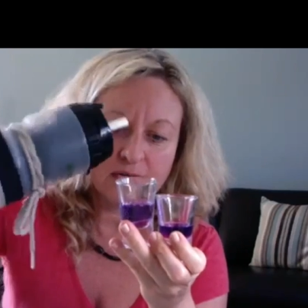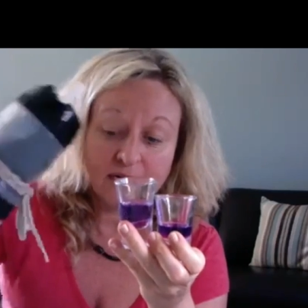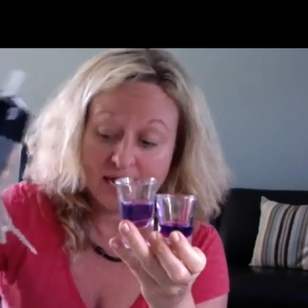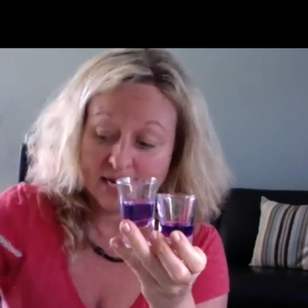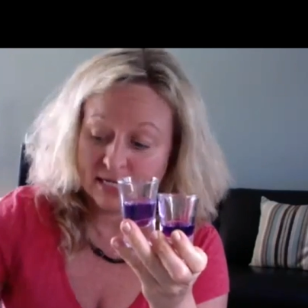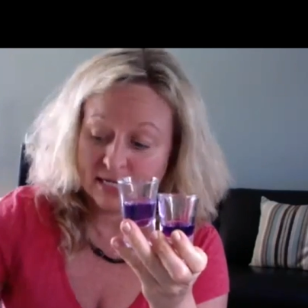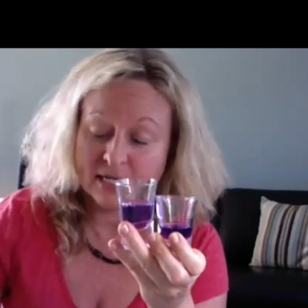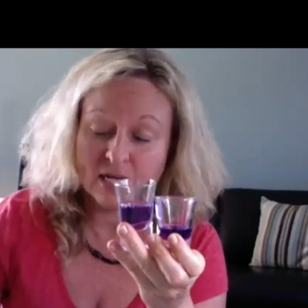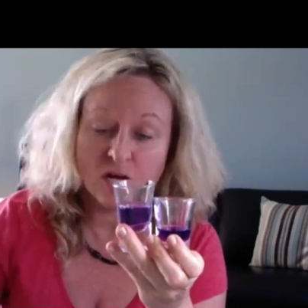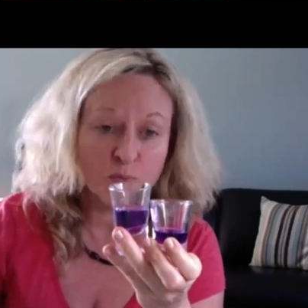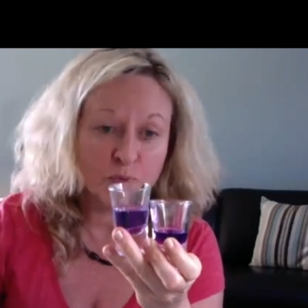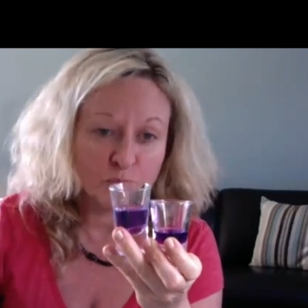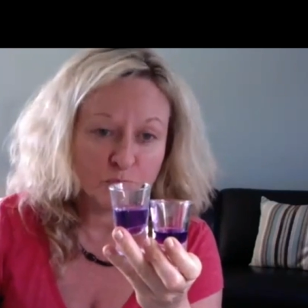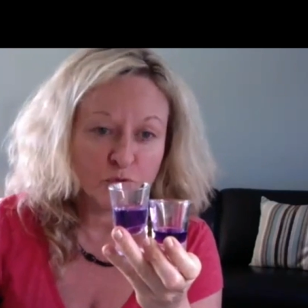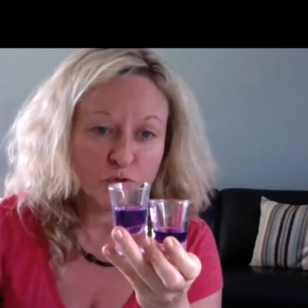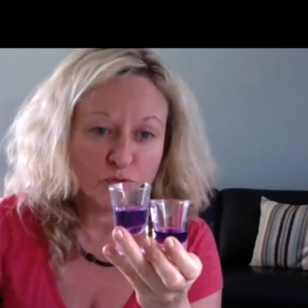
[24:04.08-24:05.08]
and I can help
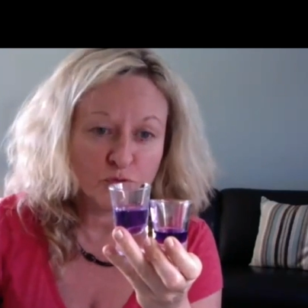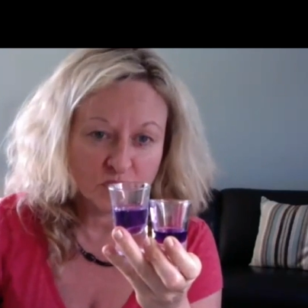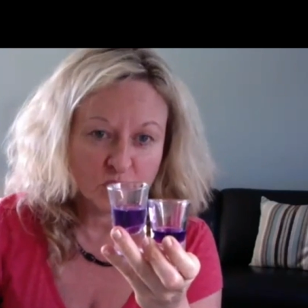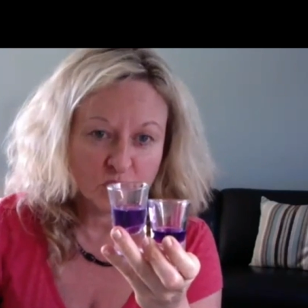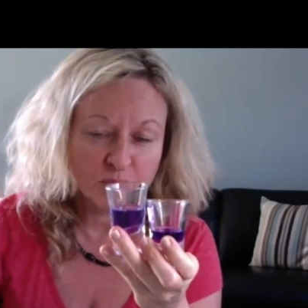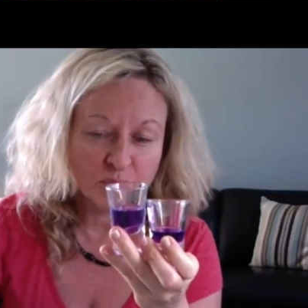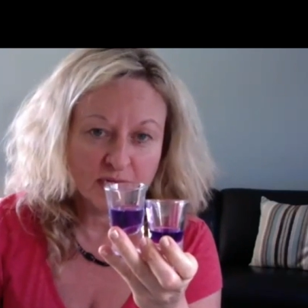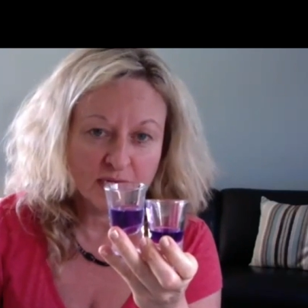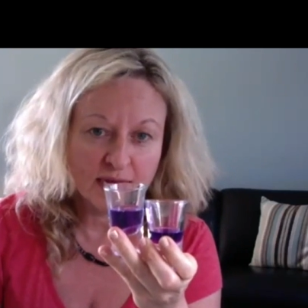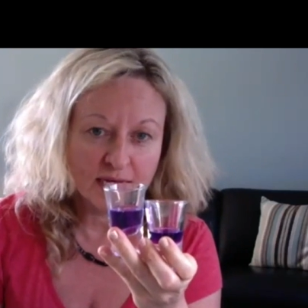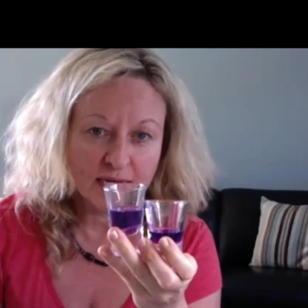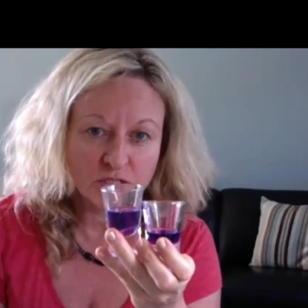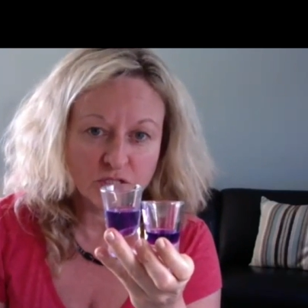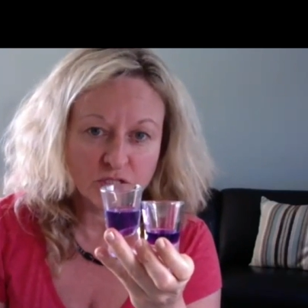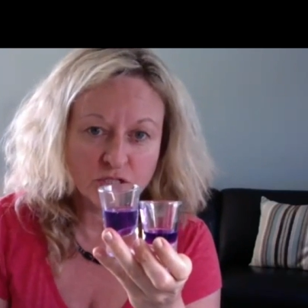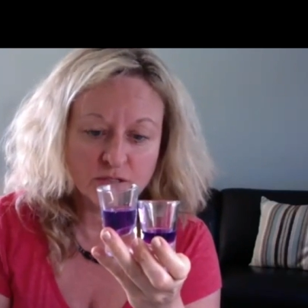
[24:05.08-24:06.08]
improve its
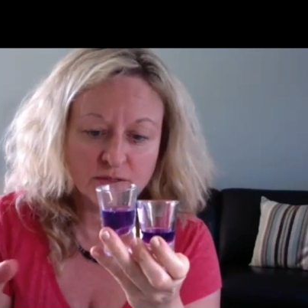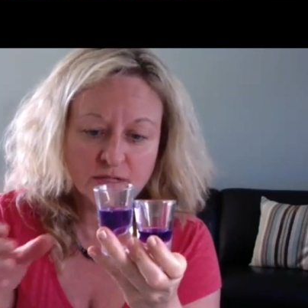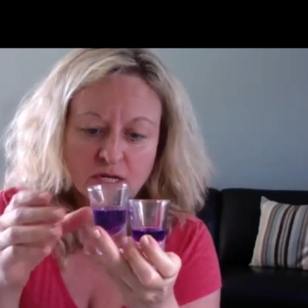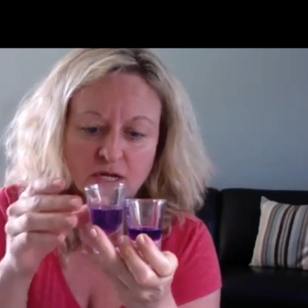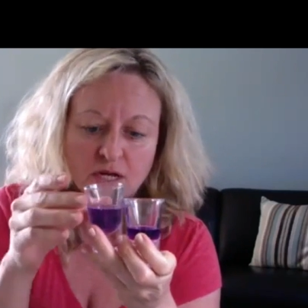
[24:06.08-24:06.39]
pH.